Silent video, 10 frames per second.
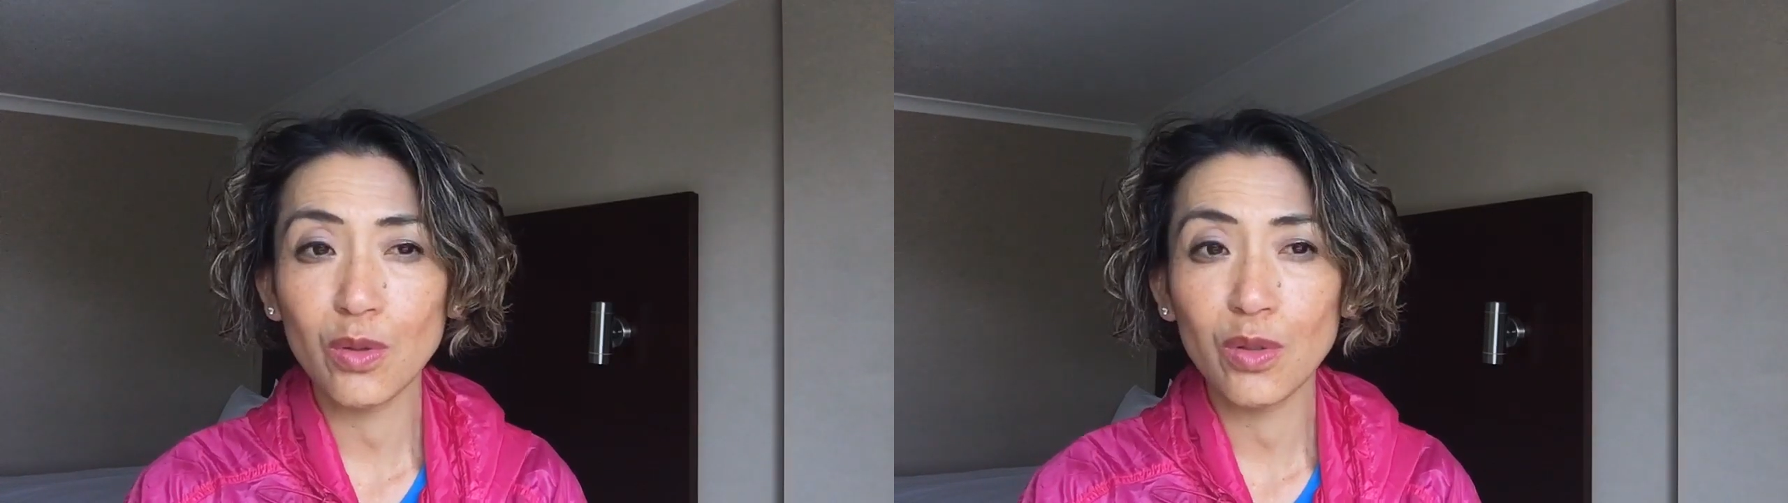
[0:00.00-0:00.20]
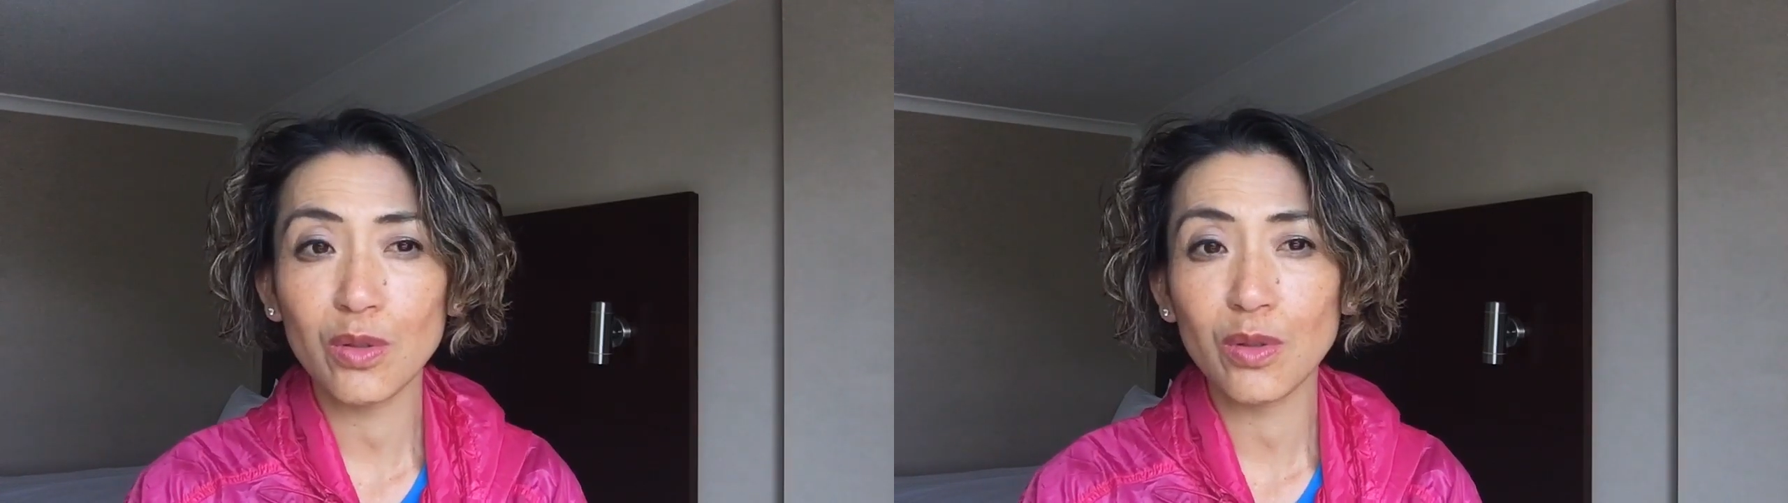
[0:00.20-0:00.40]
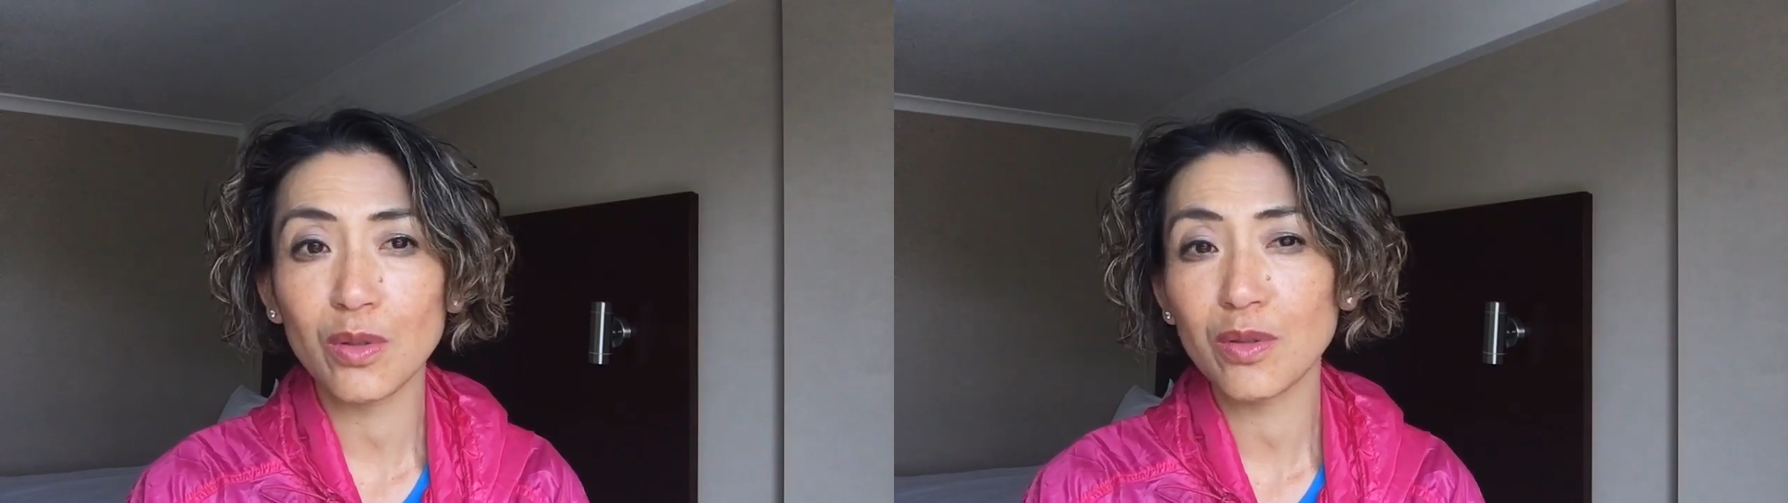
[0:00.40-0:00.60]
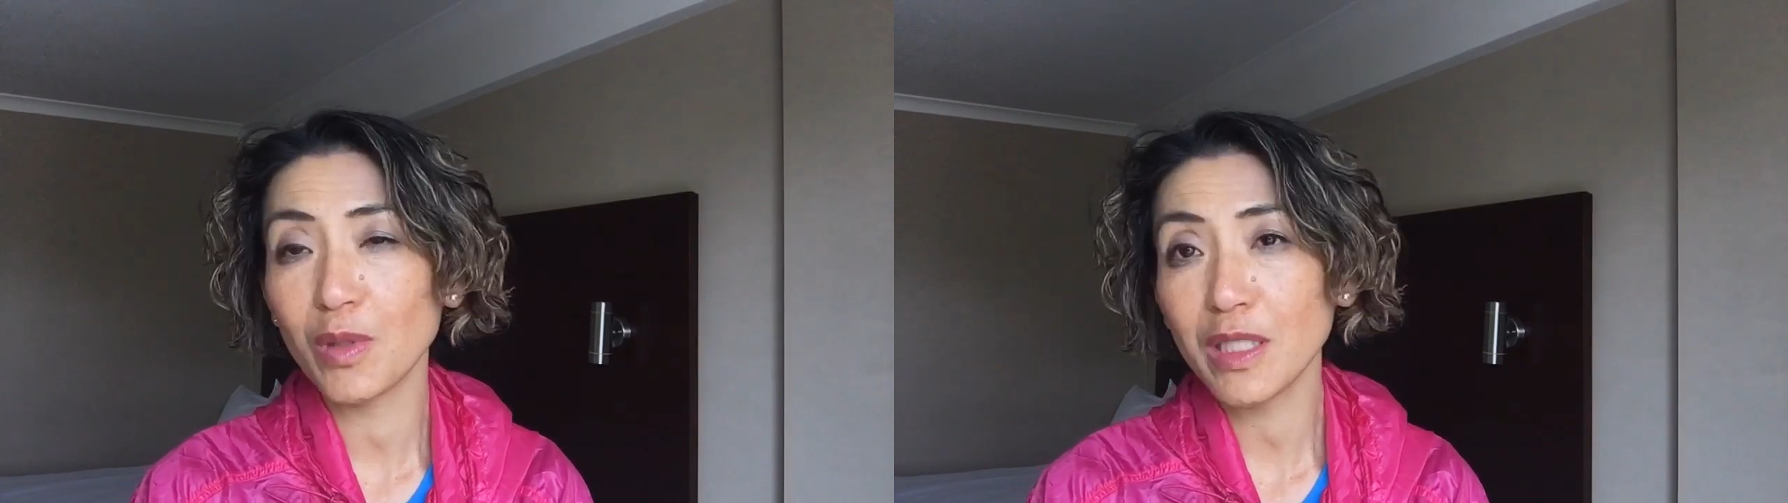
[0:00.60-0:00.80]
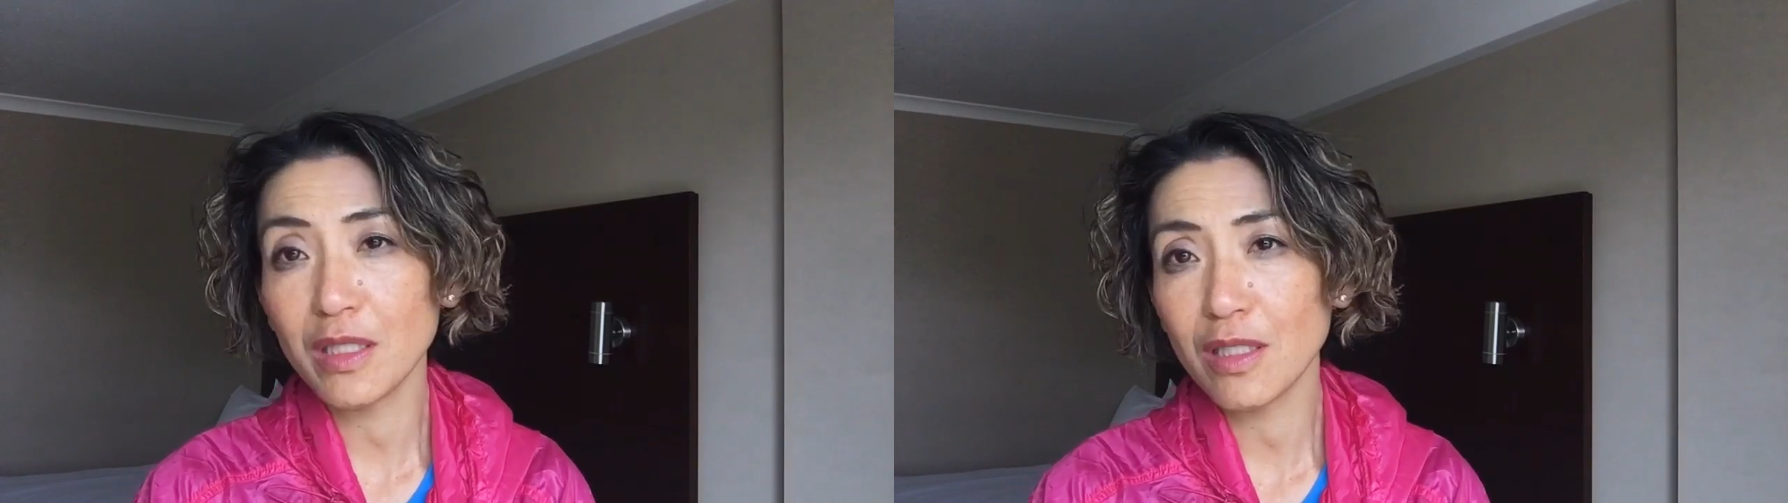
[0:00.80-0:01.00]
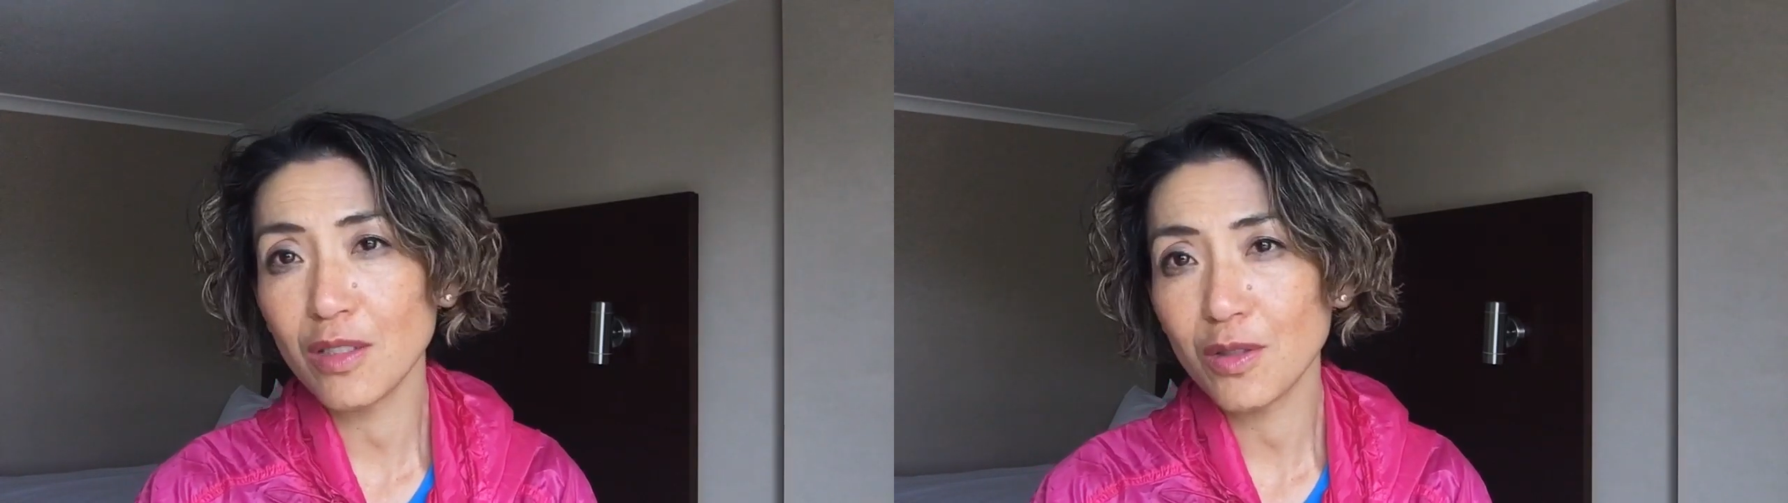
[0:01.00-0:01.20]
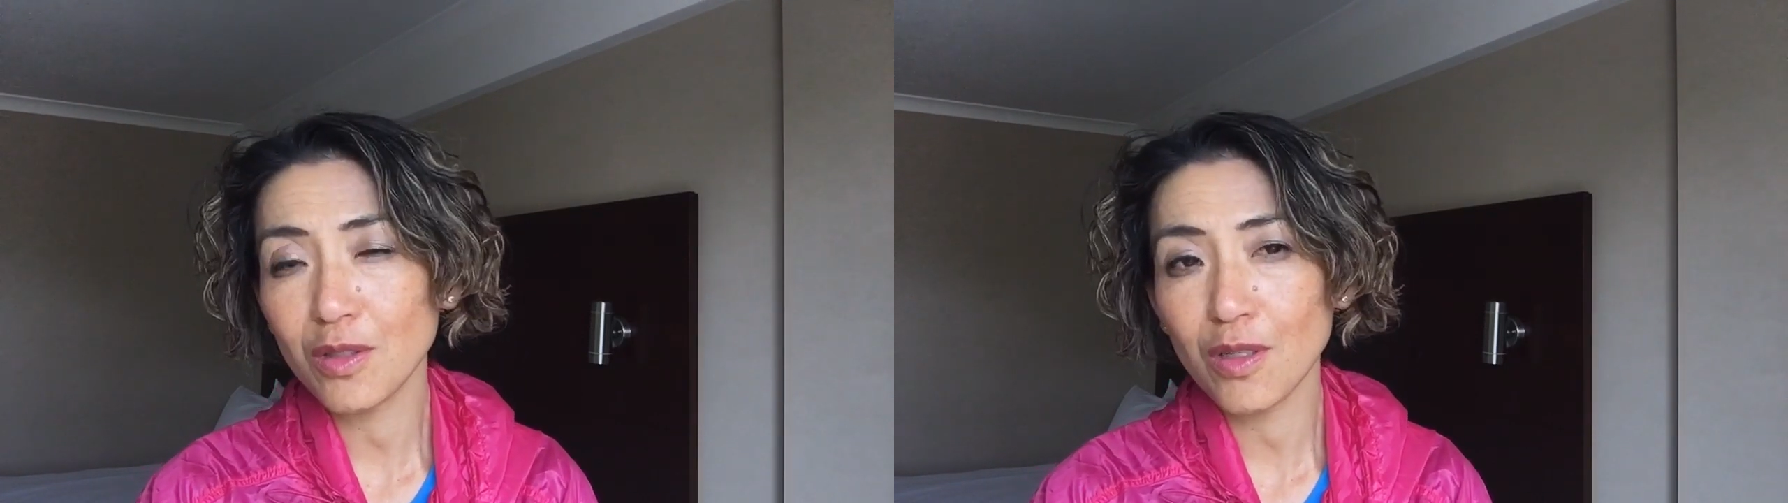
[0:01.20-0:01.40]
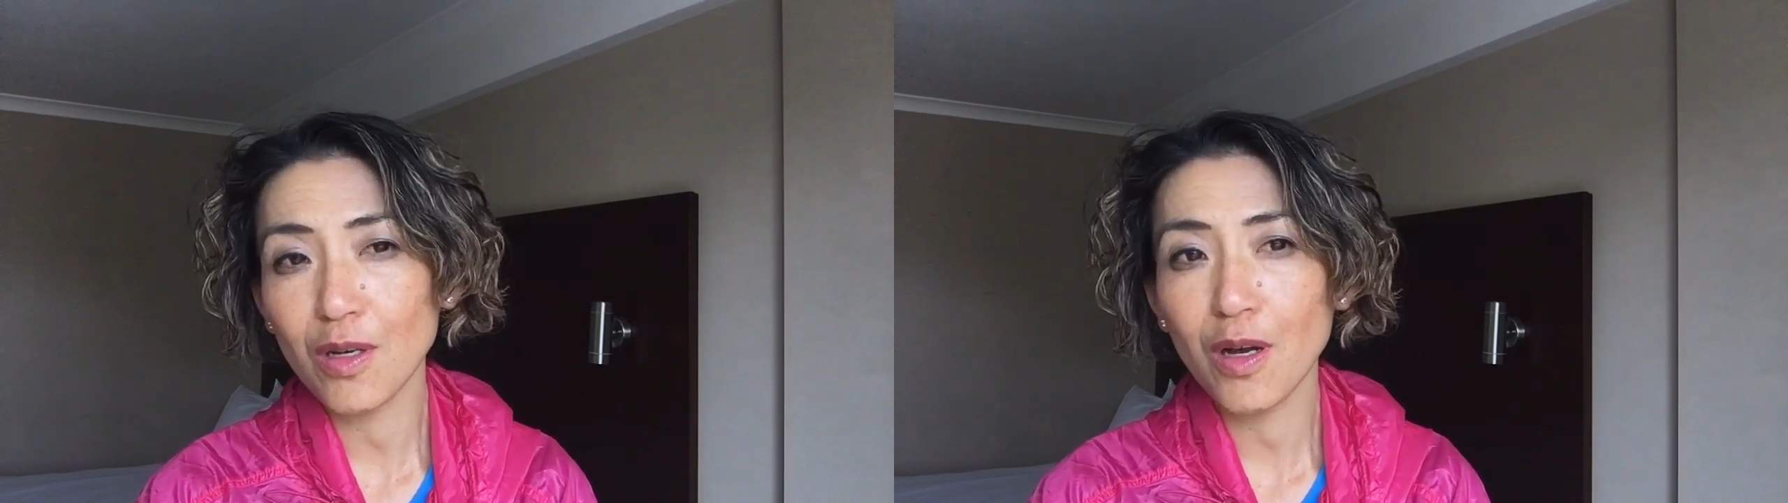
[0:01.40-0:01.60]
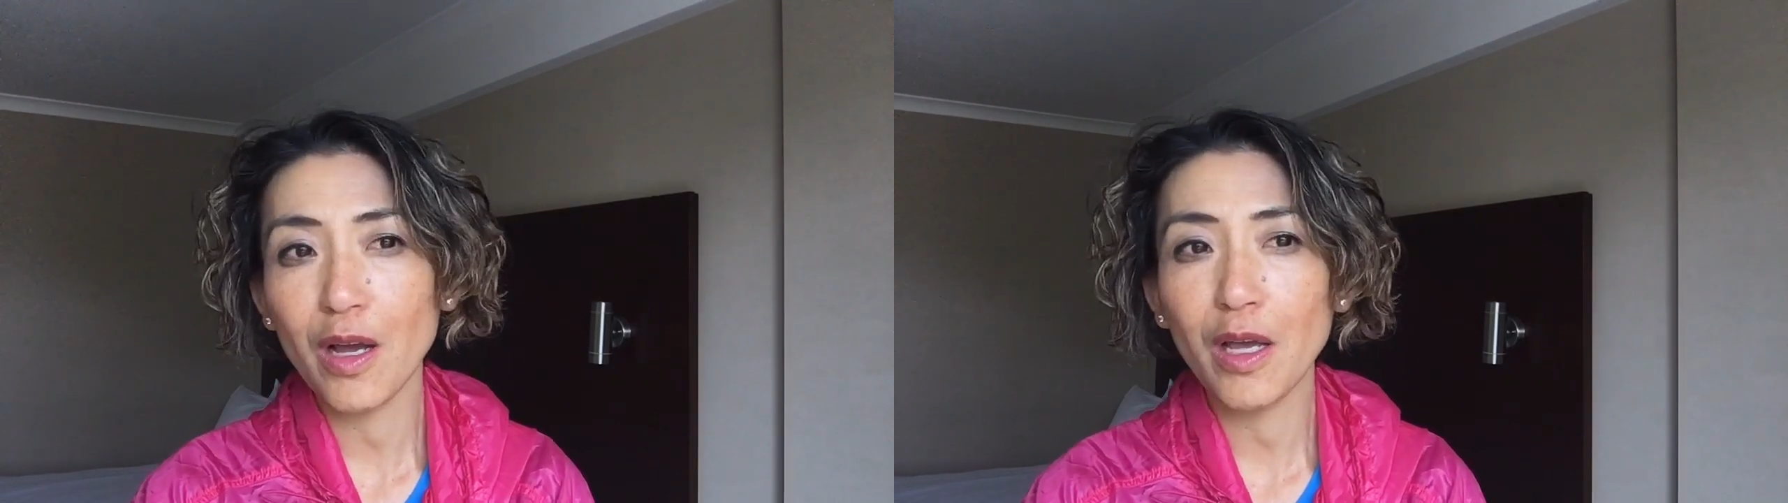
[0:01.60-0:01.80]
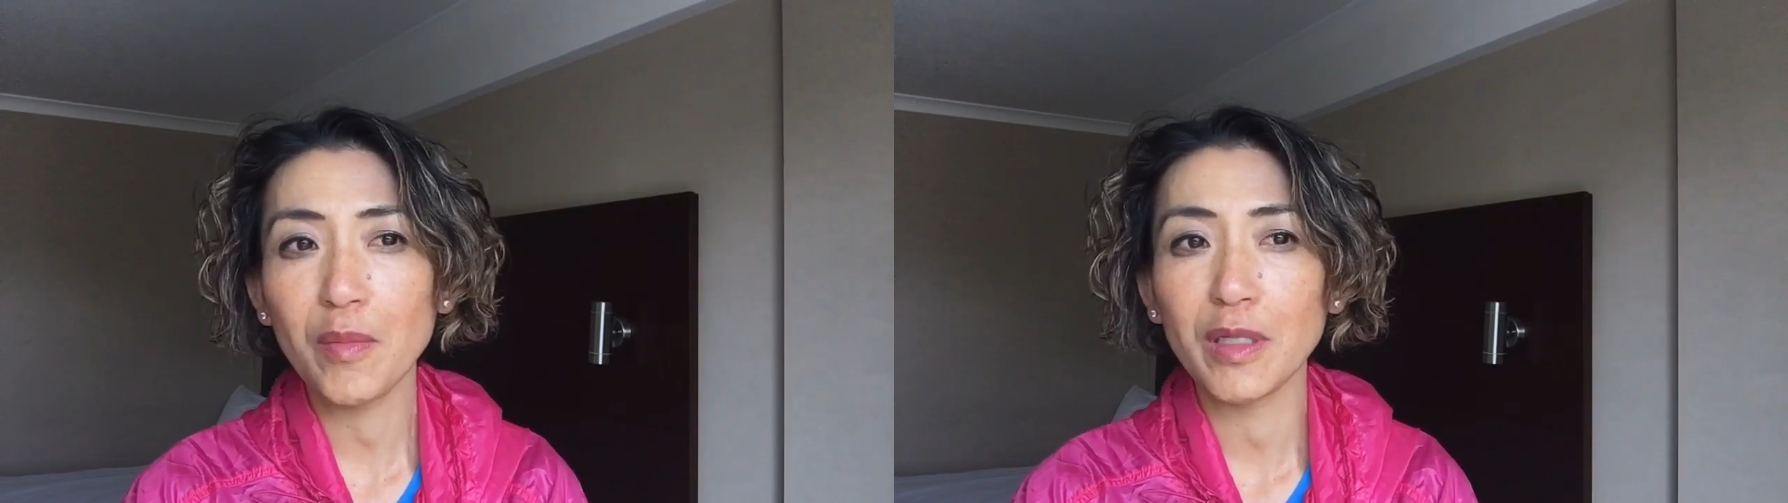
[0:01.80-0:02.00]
you're wasting your time